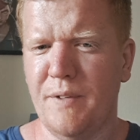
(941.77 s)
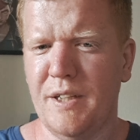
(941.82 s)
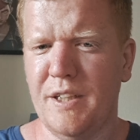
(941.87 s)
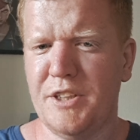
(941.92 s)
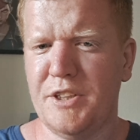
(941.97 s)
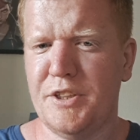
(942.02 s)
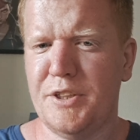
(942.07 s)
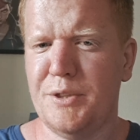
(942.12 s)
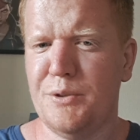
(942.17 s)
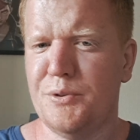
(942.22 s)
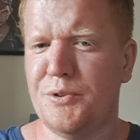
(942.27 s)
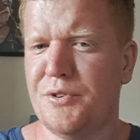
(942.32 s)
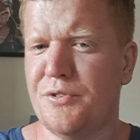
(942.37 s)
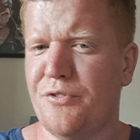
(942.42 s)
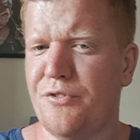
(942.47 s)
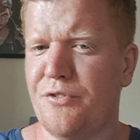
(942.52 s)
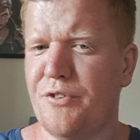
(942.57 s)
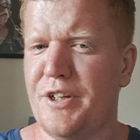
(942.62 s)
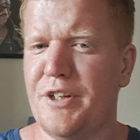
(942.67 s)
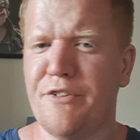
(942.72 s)
choose
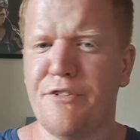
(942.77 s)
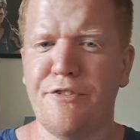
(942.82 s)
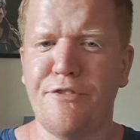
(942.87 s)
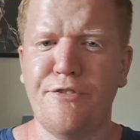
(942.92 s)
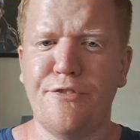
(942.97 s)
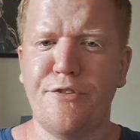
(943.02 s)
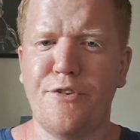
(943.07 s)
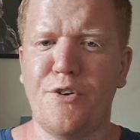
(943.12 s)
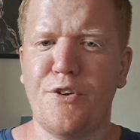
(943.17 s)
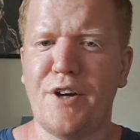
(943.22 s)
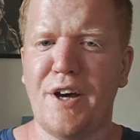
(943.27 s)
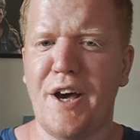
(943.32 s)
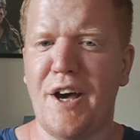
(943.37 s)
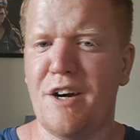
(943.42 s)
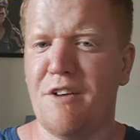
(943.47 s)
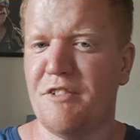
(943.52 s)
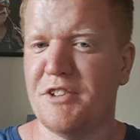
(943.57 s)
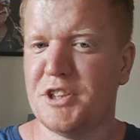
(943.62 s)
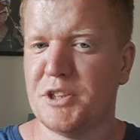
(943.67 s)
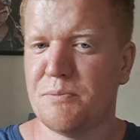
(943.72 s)
3 or 4 out
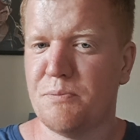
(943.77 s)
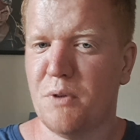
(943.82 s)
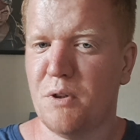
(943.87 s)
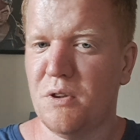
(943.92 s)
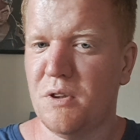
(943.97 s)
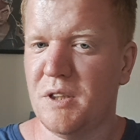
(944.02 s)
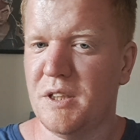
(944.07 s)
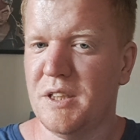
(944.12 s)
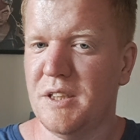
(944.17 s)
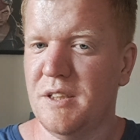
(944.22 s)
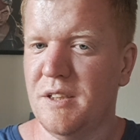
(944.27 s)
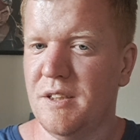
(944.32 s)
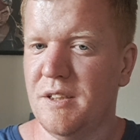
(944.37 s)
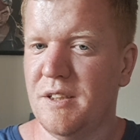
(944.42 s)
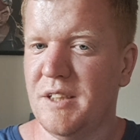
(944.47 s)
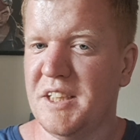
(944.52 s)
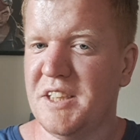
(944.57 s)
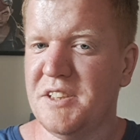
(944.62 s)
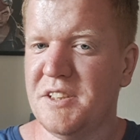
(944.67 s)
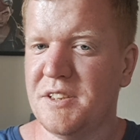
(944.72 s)
of a small
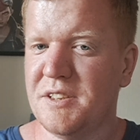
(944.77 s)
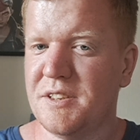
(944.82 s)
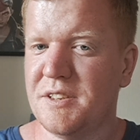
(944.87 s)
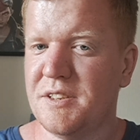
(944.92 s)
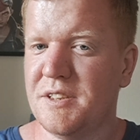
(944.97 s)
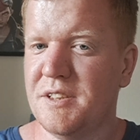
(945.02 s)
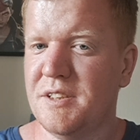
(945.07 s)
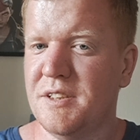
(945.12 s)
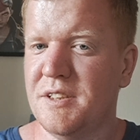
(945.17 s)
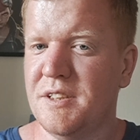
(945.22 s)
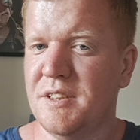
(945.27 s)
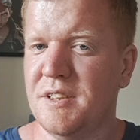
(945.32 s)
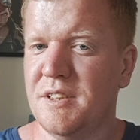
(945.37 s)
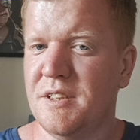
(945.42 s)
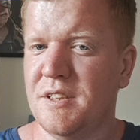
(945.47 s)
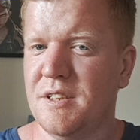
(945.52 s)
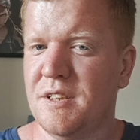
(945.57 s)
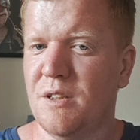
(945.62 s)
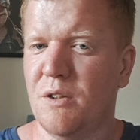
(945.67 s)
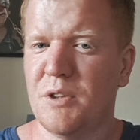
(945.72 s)
list,
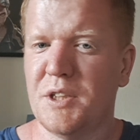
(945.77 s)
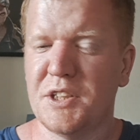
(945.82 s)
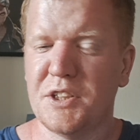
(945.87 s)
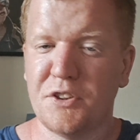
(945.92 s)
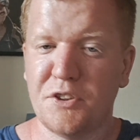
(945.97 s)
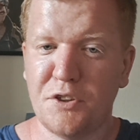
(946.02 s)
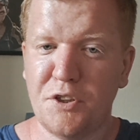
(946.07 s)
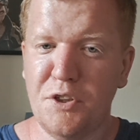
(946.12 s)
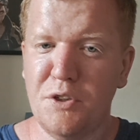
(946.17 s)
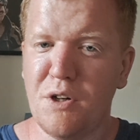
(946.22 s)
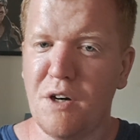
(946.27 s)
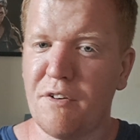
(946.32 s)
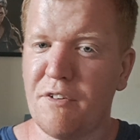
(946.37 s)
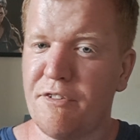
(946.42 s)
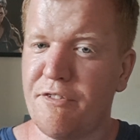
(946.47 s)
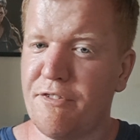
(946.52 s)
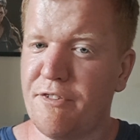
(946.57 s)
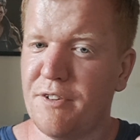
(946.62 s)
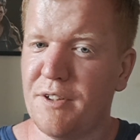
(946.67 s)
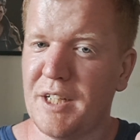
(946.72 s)
or there's 2 out
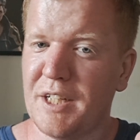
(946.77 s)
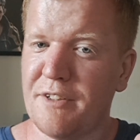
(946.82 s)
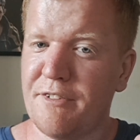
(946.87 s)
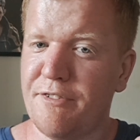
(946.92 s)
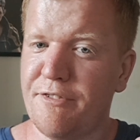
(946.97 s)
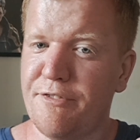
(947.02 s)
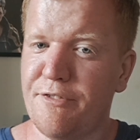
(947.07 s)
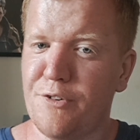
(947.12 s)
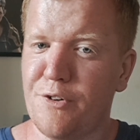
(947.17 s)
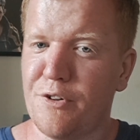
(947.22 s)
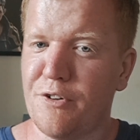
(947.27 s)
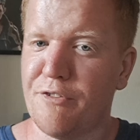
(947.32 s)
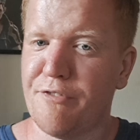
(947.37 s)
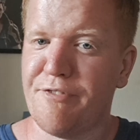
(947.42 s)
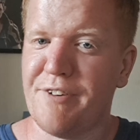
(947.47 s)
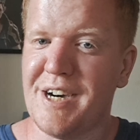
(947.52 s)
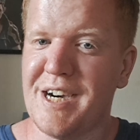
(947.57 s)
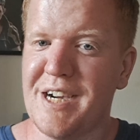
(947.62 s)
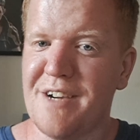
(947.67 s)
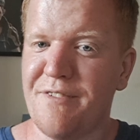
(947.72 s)
of like 4 or
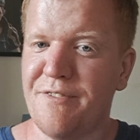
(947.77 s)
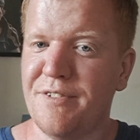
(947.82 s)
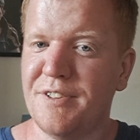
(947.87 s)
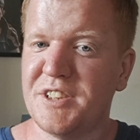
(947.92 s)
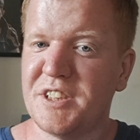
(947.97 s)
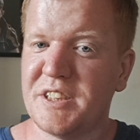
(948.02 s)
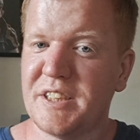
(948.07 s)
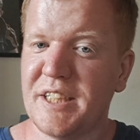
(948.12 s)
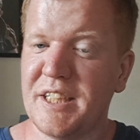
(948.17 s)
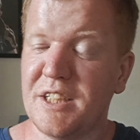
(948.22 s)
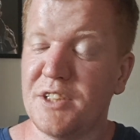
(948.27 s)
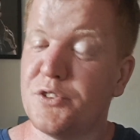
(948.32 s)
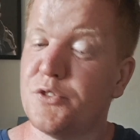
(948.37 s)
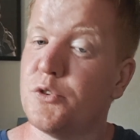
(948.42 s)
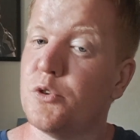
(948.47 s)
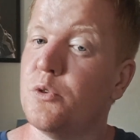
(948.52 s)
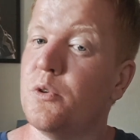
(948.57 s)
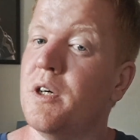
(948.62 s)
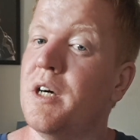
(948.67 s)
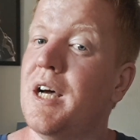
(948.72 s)
5 skills
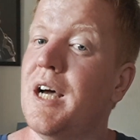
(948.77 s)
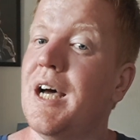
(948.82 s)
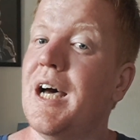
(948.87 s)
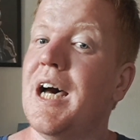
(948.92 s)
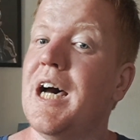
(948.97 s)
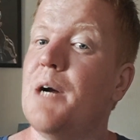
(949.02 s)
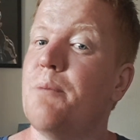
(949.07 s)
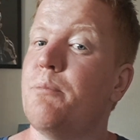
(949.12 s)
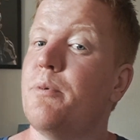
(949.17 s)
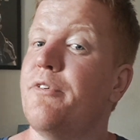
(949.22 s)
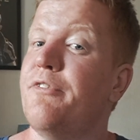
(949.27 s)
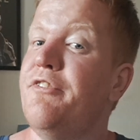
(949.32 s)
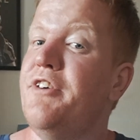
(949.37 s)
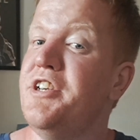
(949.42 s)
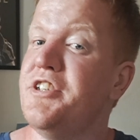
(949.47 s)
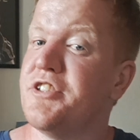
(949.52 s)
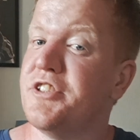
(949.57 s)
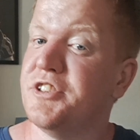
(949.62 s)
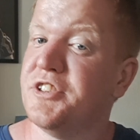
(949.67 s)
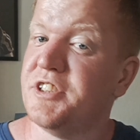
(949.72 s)
to have
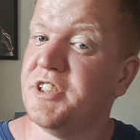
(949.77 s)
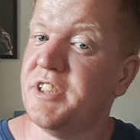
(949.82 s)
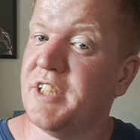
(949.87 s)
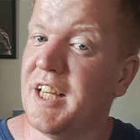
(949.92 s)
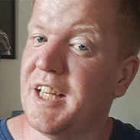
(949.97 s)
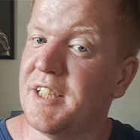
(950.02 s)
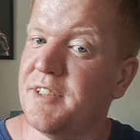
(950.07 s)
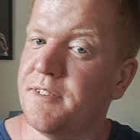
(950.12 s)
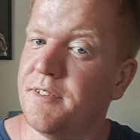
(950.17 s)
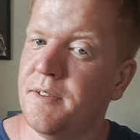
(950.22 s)
proficiency in that,